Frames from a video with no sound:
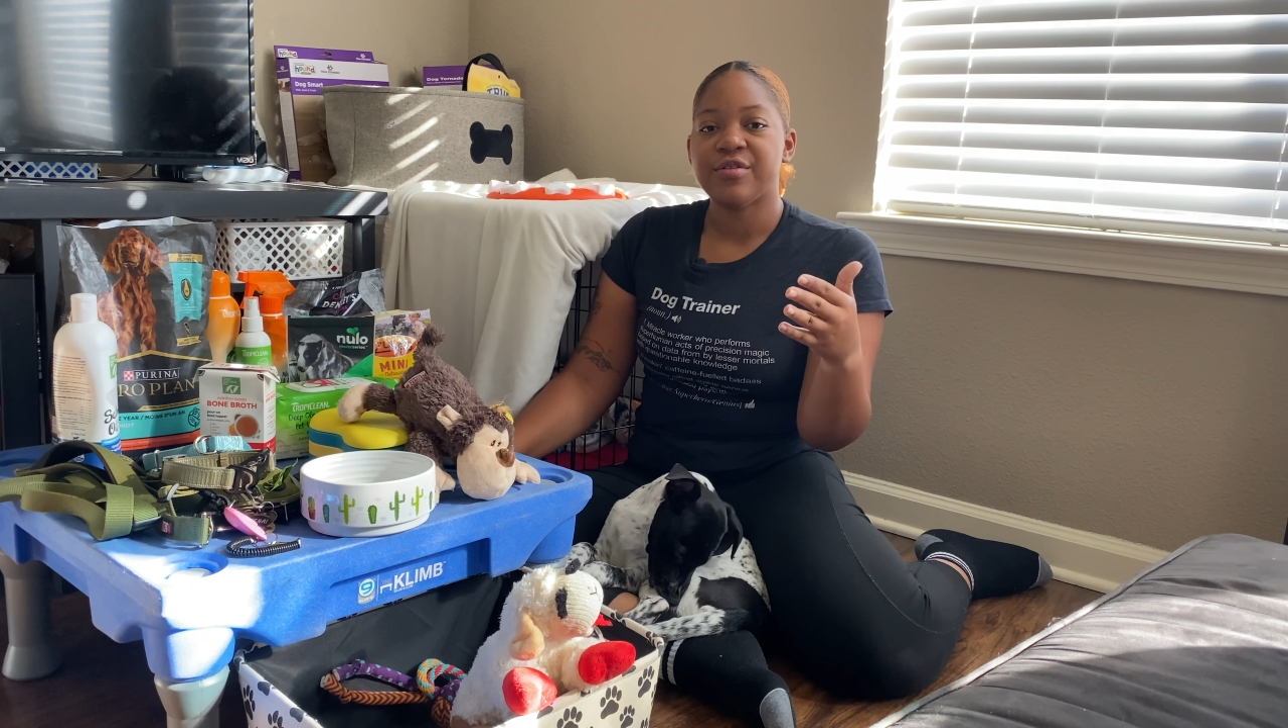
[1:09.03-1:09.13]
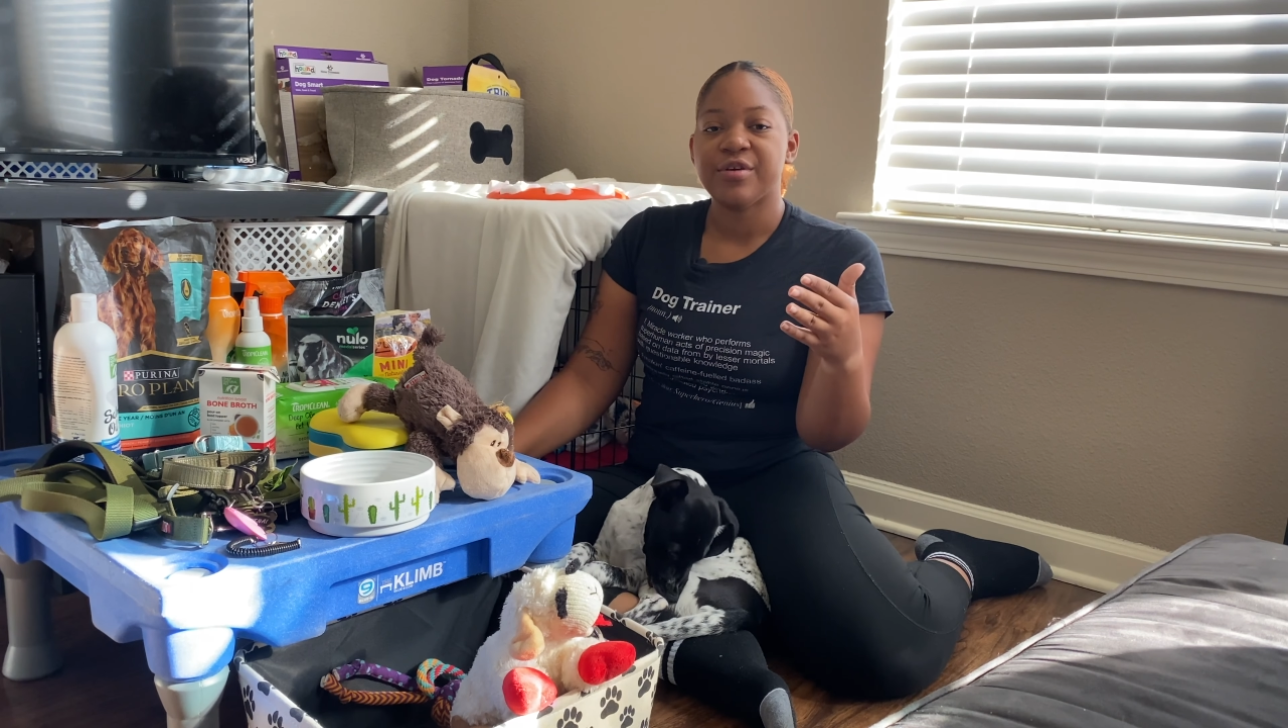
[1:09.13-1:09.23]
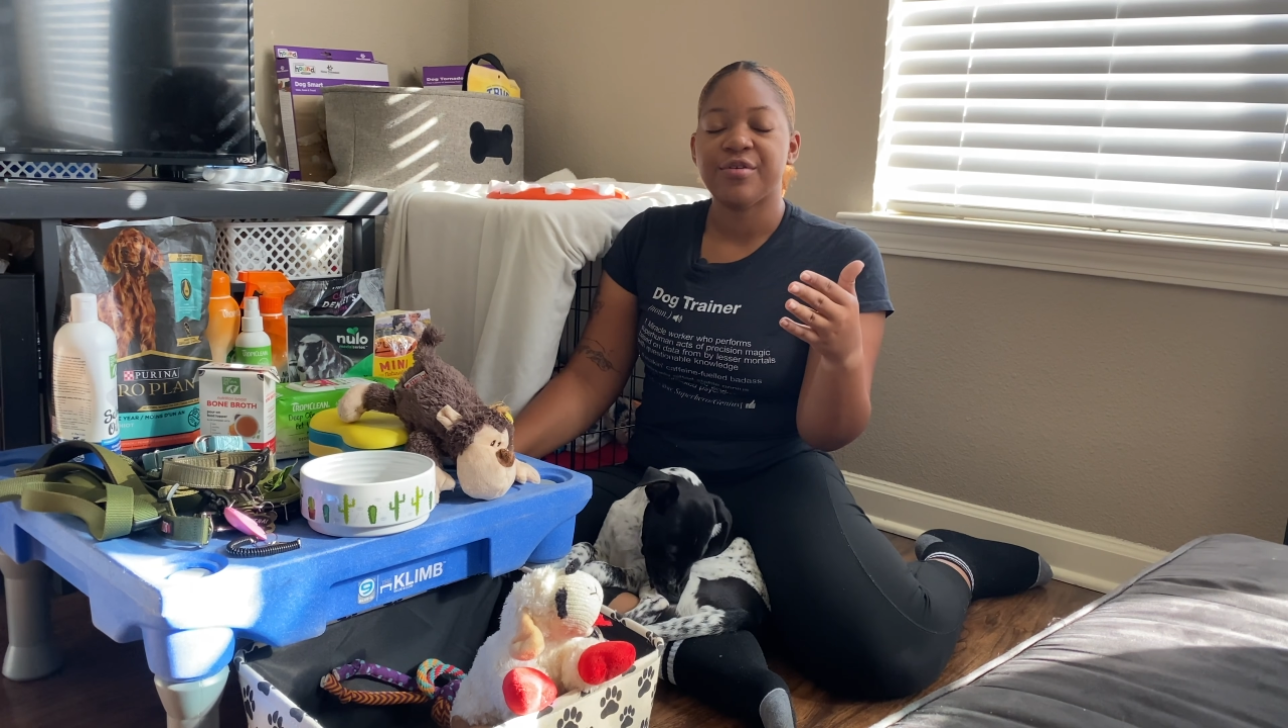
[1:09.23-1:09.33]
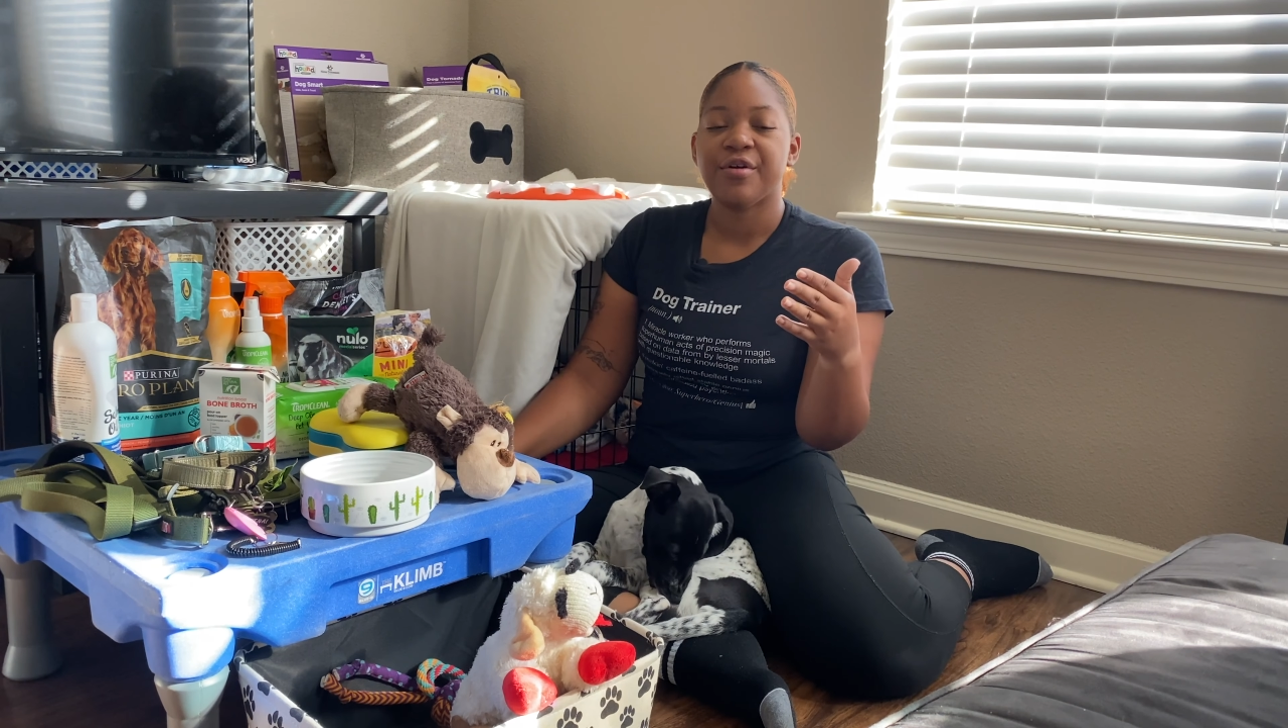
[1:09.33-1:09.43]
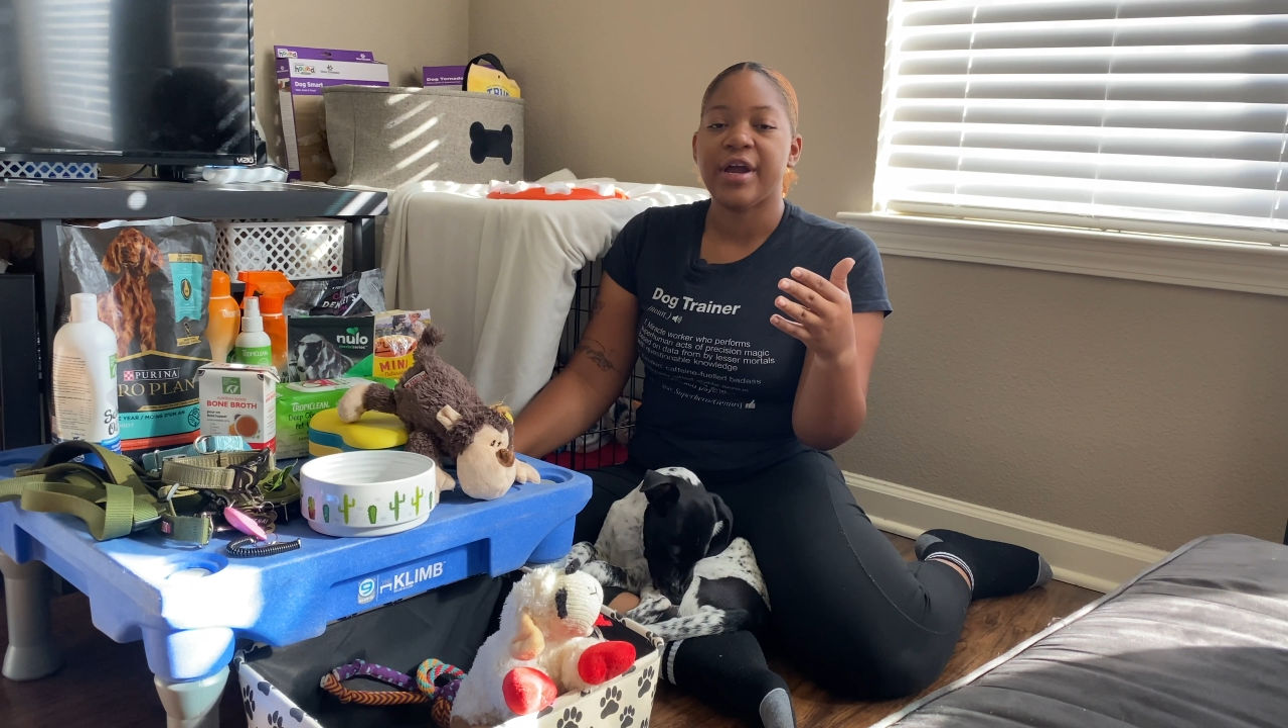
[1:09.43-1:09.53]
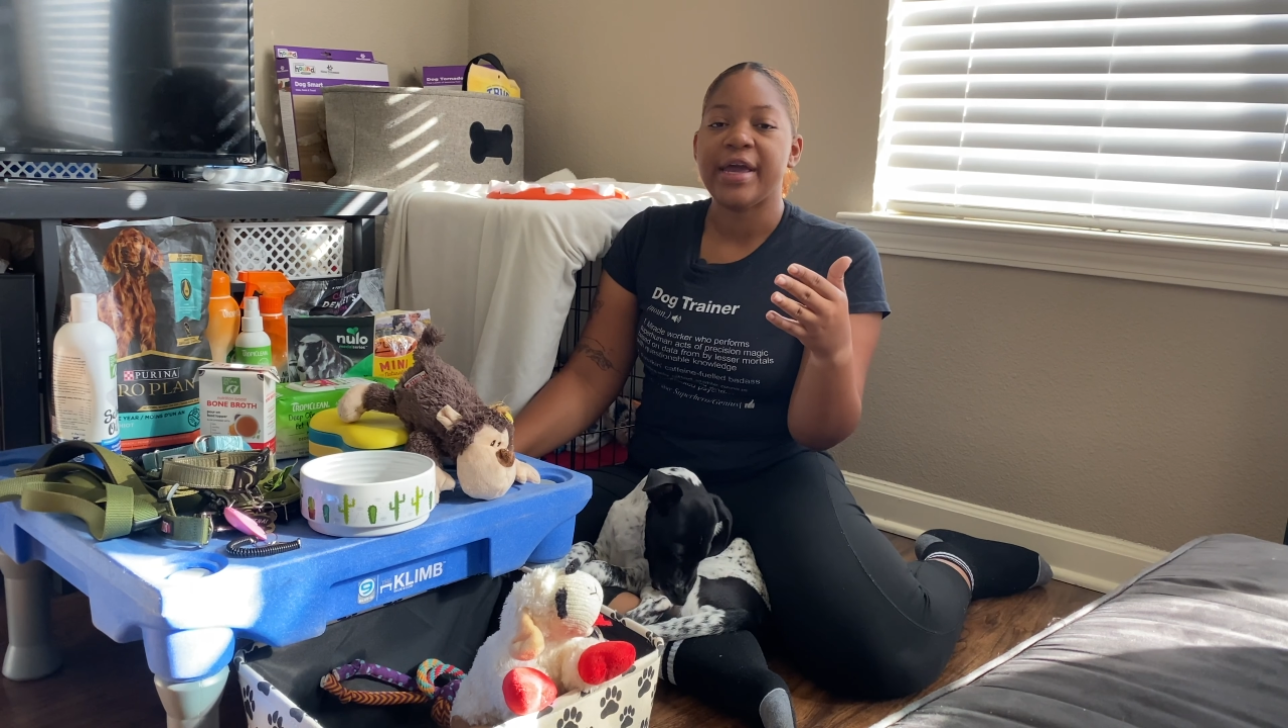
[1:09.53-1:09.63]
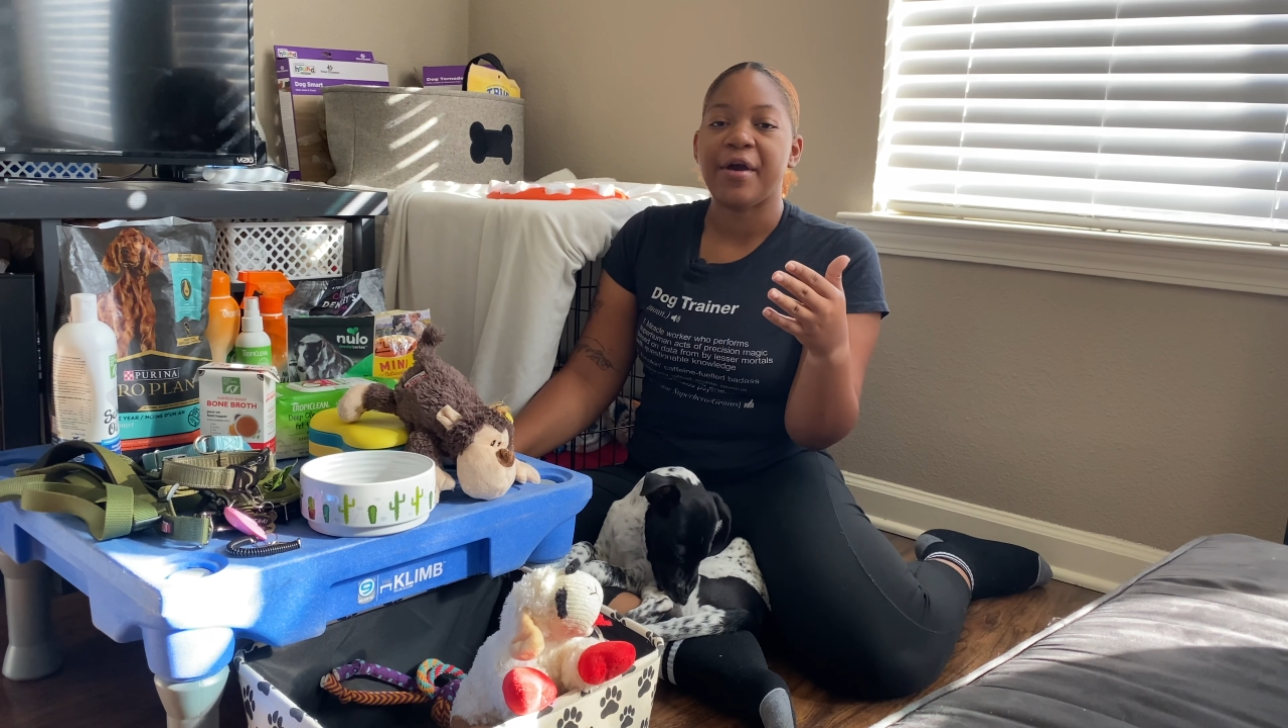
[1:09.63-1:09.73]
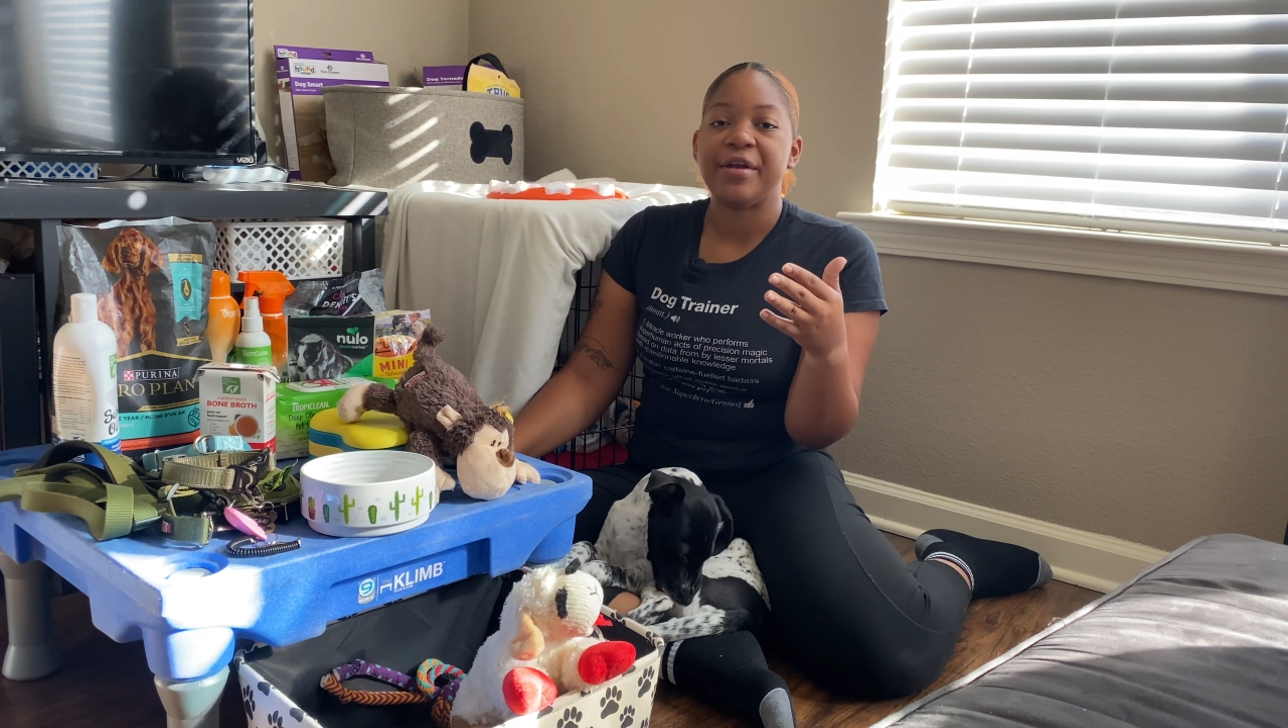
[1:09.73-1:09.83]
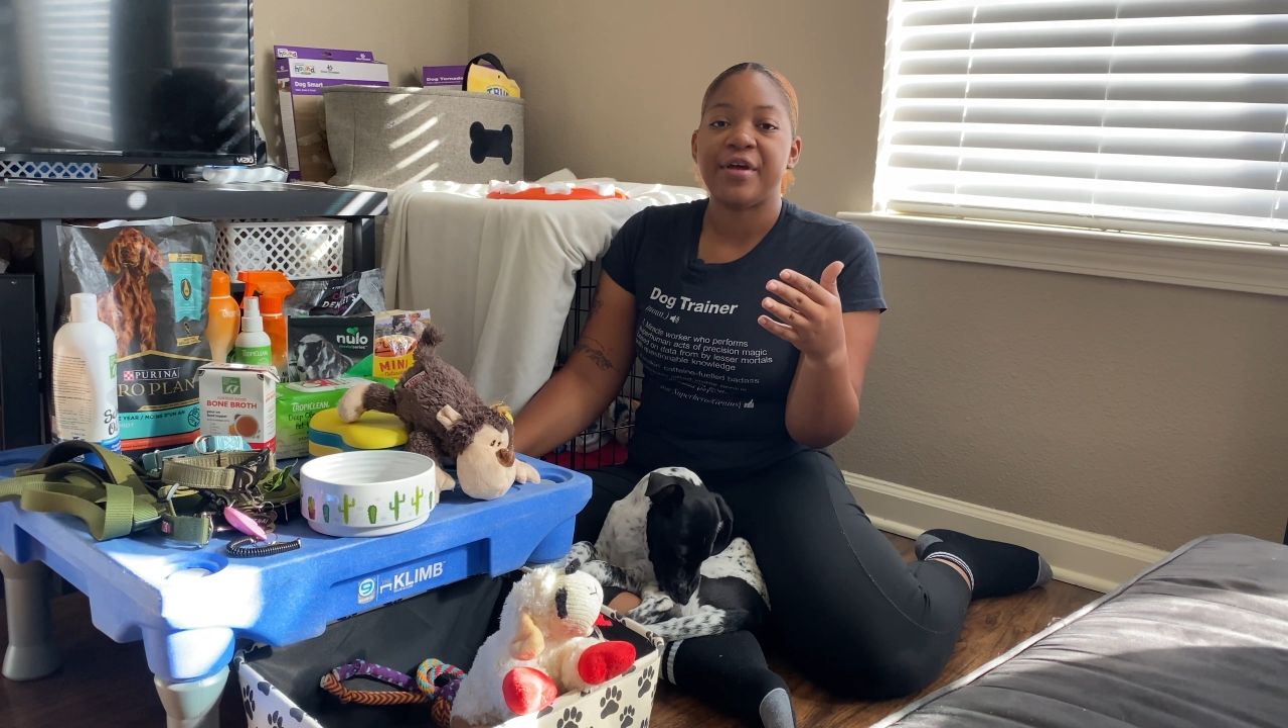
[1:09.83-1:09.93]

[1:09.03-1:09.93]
the crate